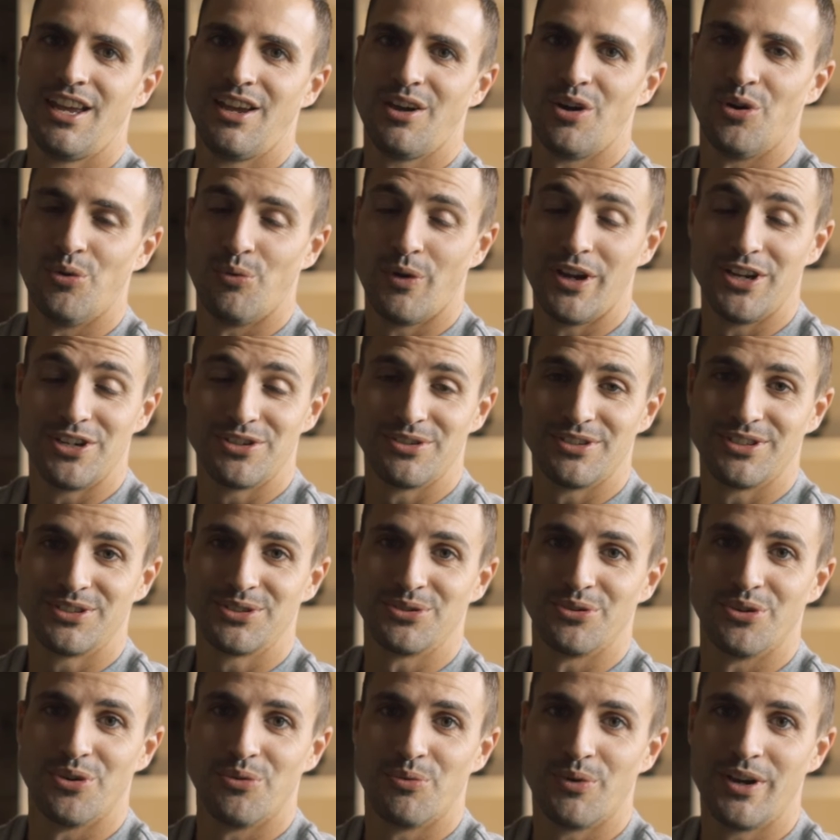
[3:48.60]
a waitress
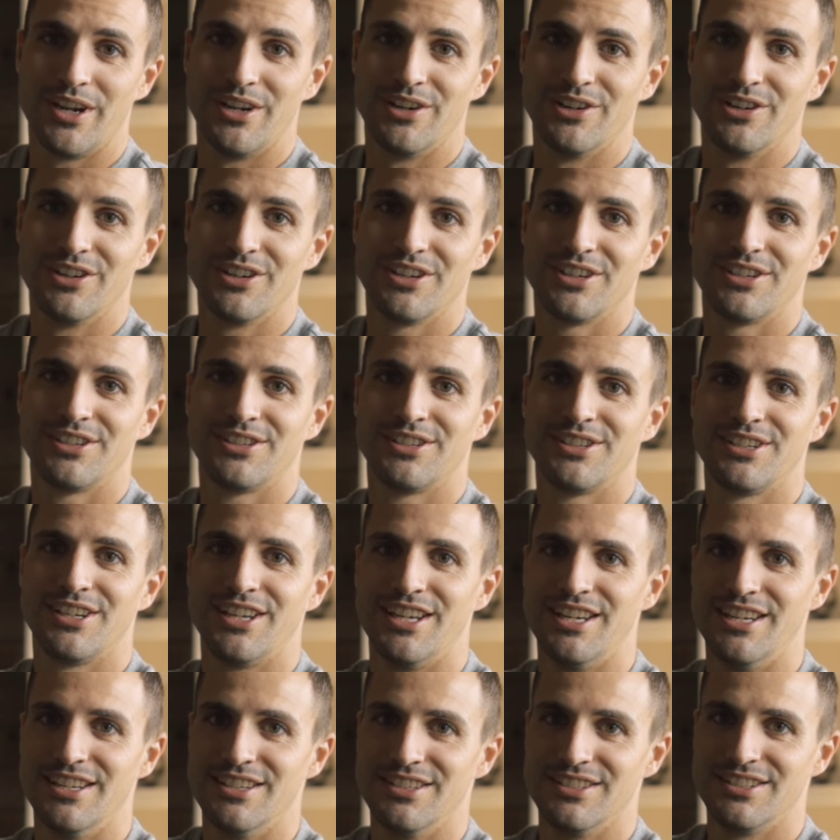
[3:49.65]
or a waiter
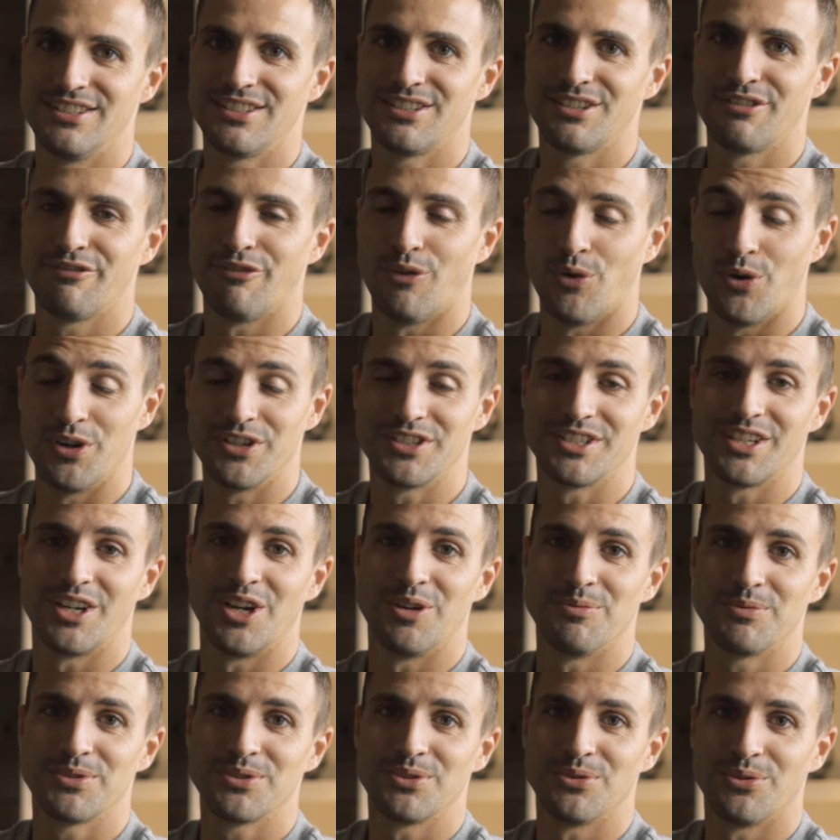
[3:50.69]
his Forrest
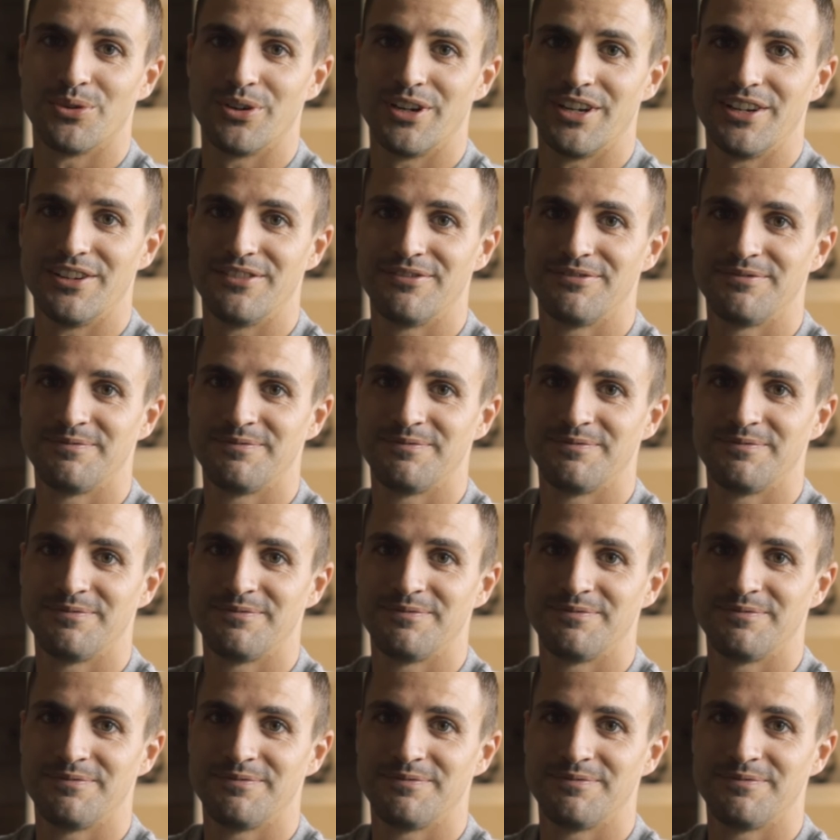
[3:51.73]
Gump story.